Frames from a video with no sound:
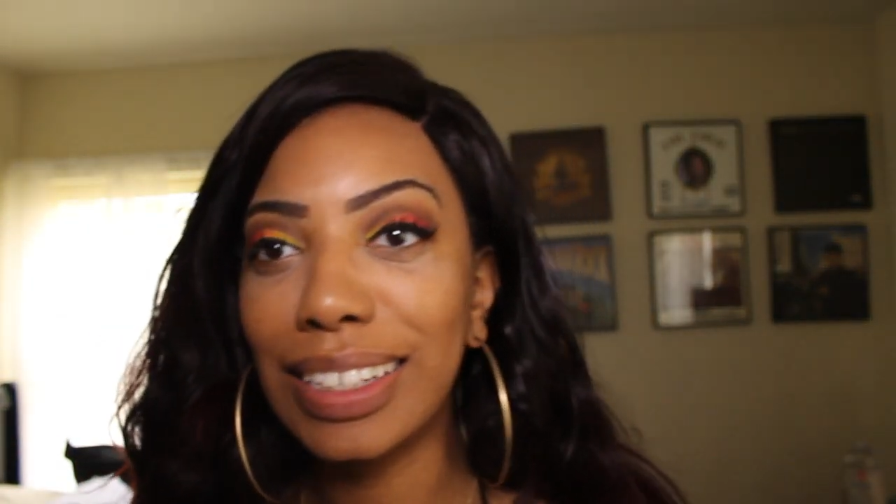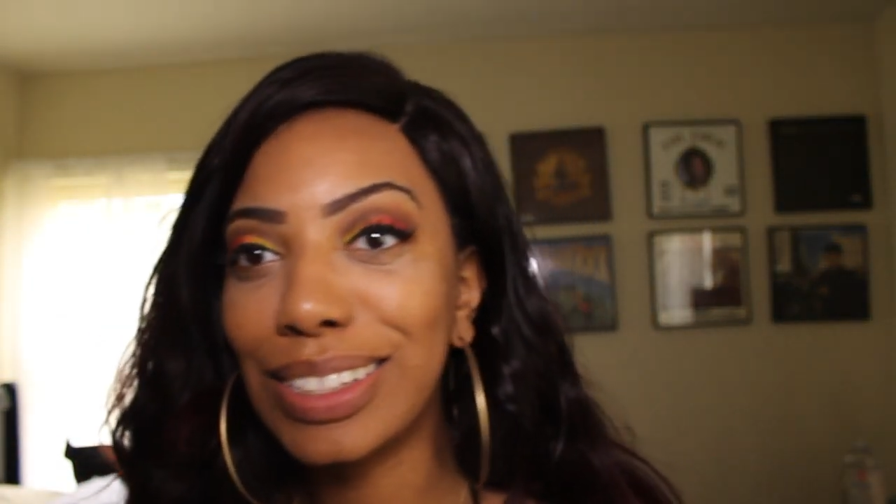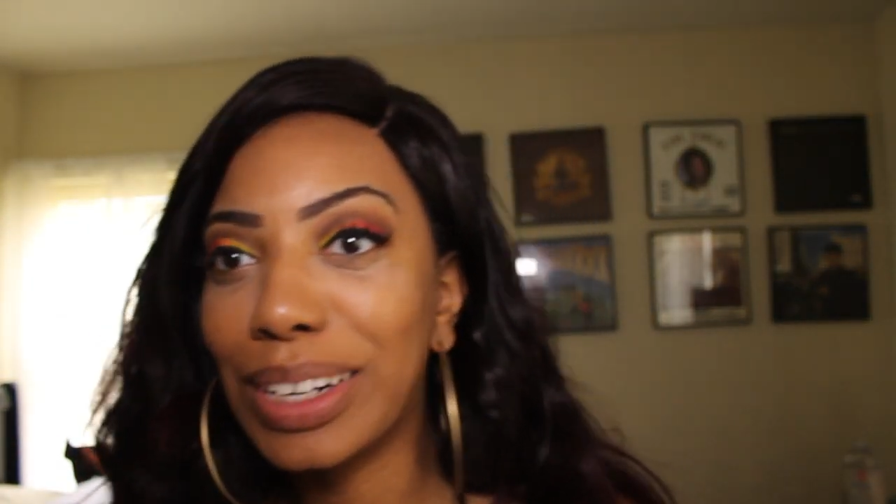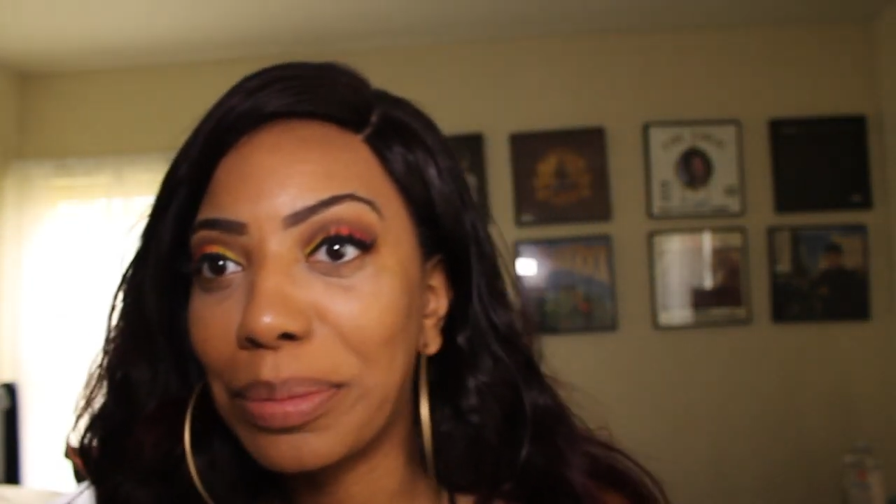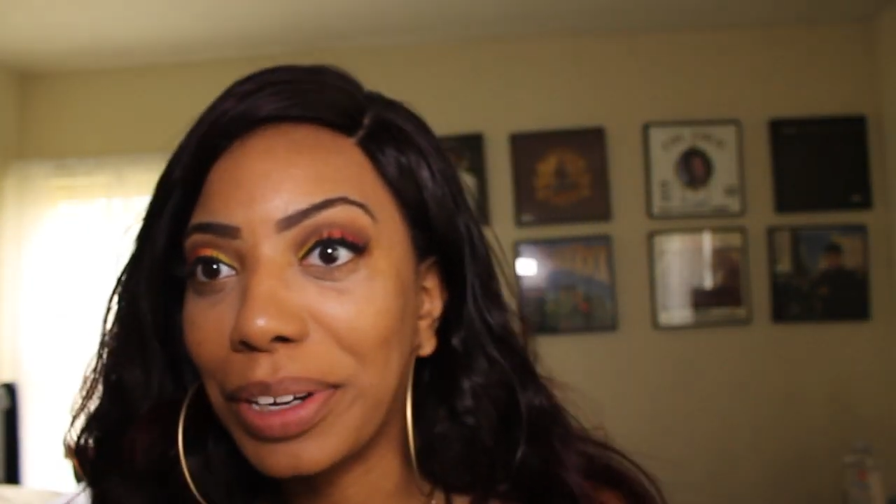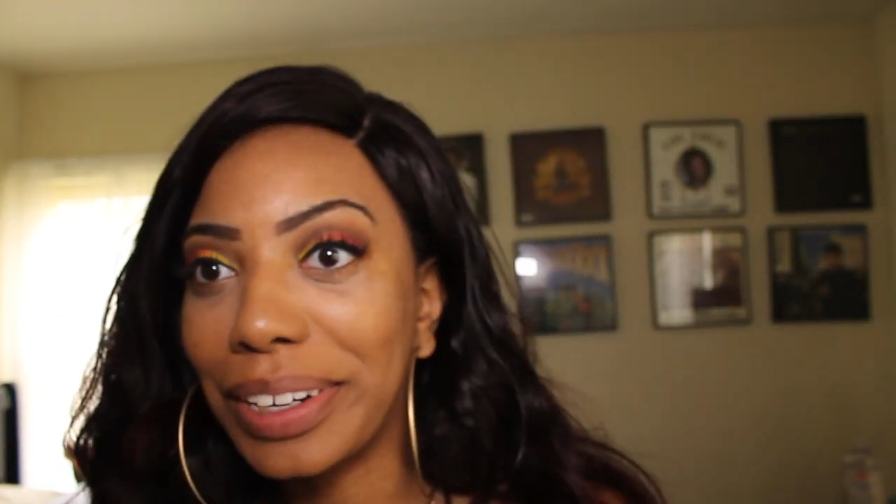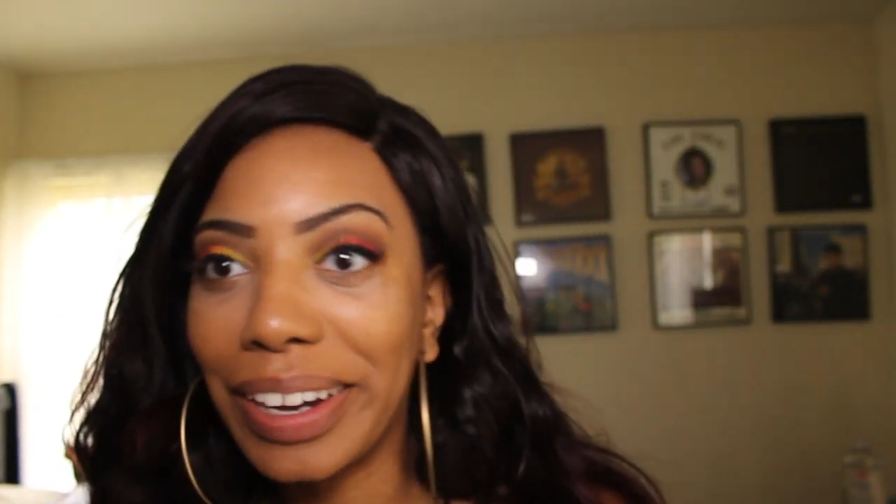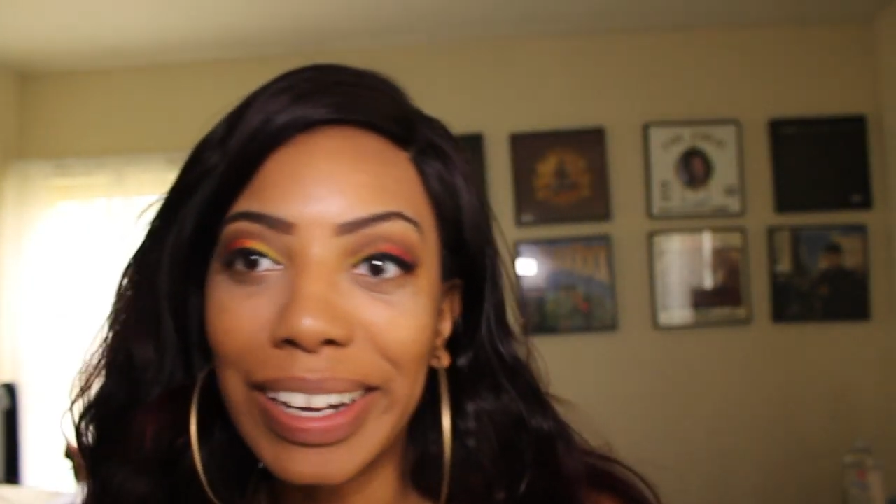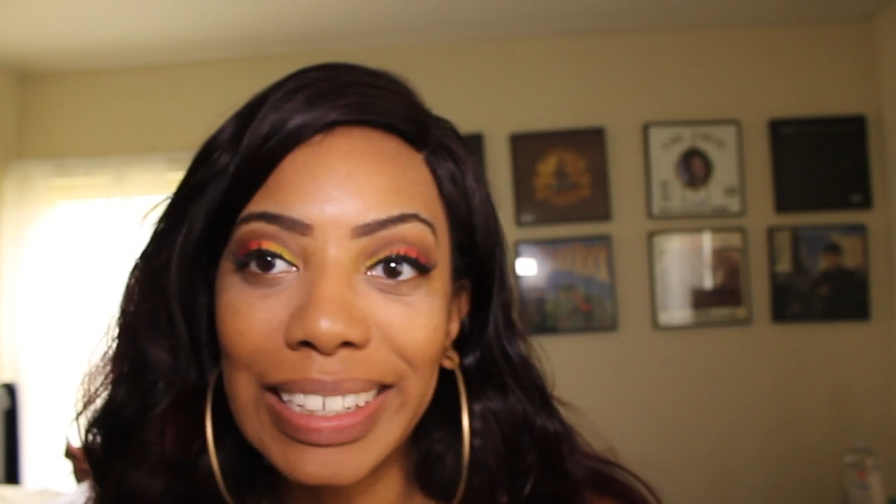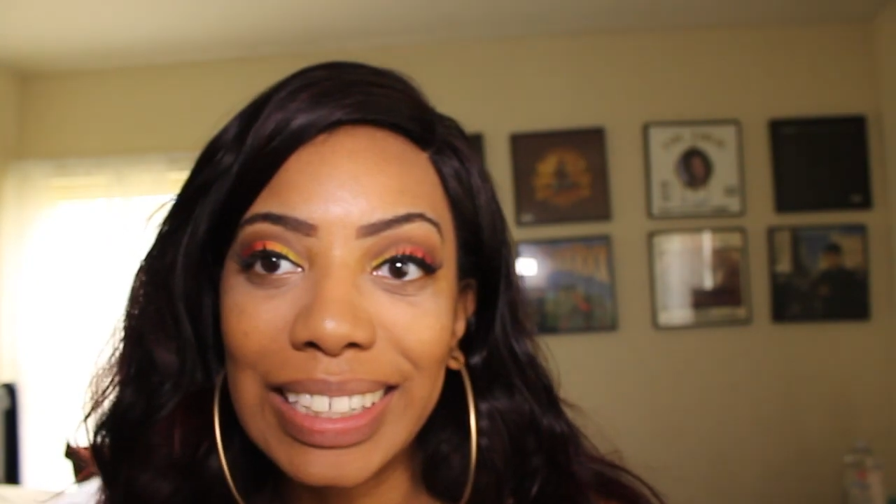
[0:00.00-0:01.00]
That's what I'm gonna
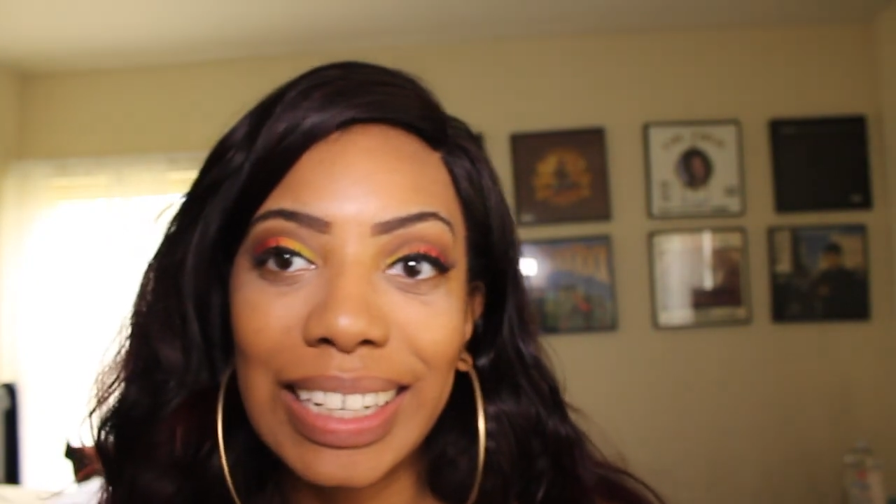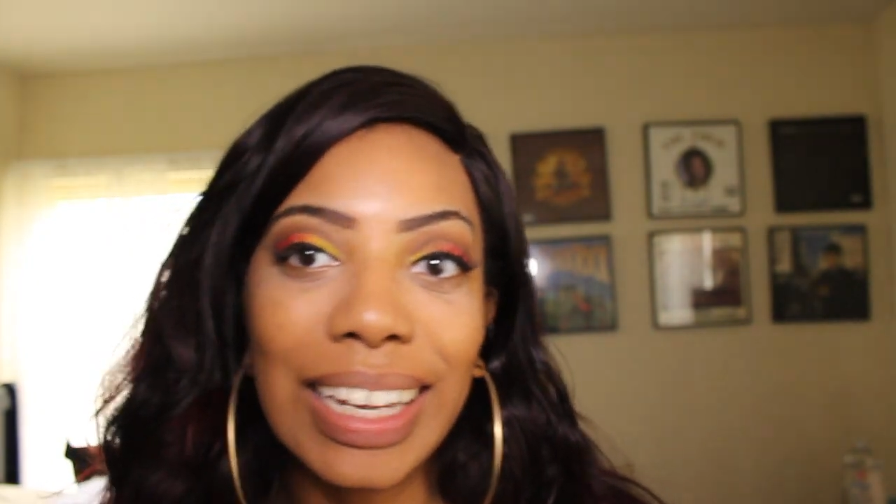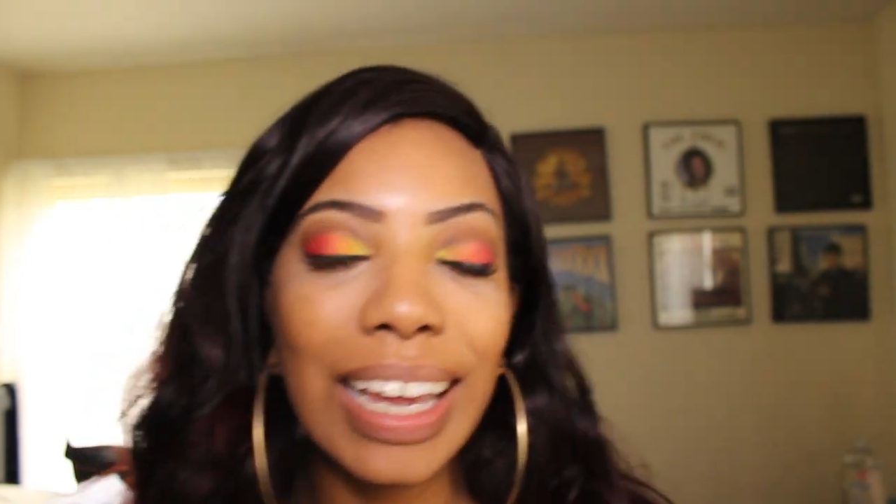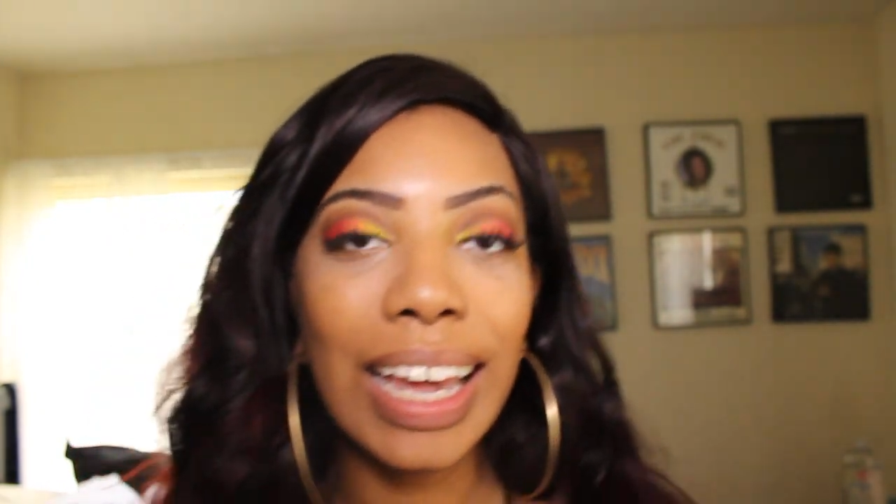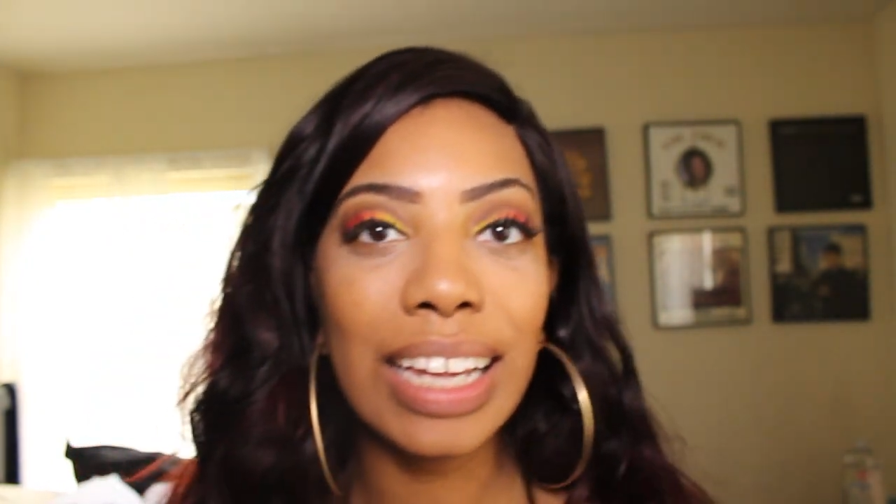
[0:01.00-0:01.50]
call it.